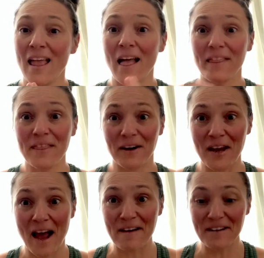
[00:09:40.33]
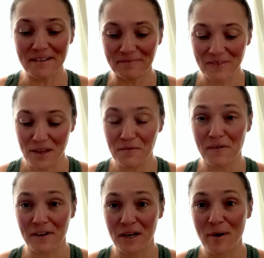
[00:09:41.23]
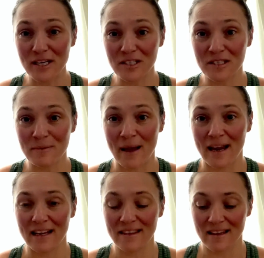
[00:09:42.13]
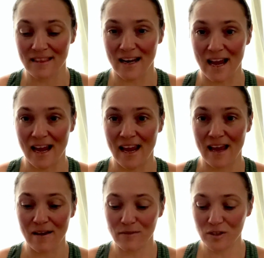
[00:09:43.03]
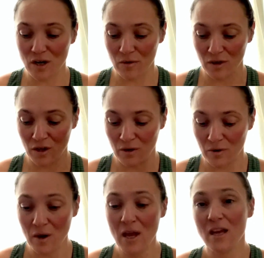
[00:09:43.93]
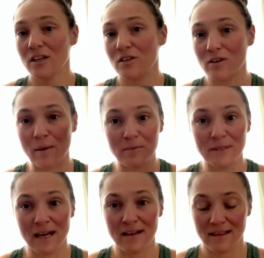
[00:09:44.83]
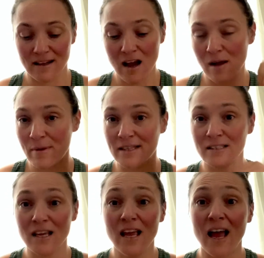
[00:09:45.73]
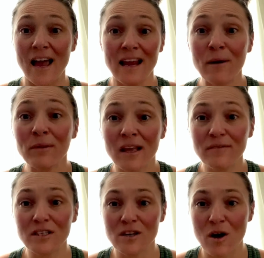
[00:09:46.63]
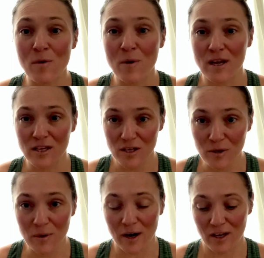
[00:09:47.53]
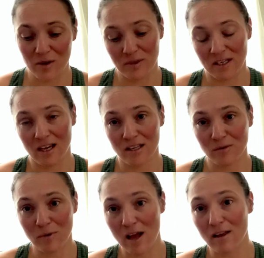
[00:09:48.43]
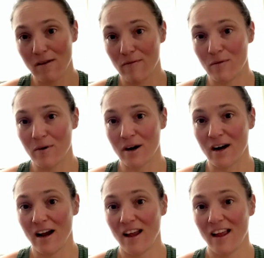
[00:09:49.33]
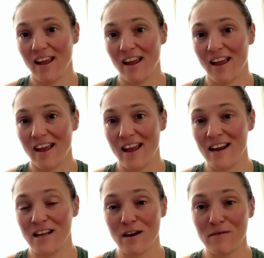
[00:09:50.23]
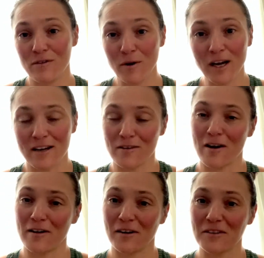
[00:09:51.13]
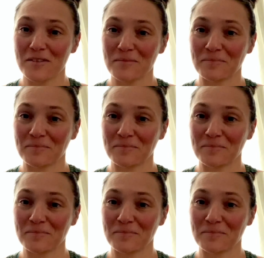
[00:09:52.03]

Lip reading: there you have it. If you have any questions about anything that I have shown you, drop them down in the comments. And I would love to know what you are using as well for any of your kindergartners.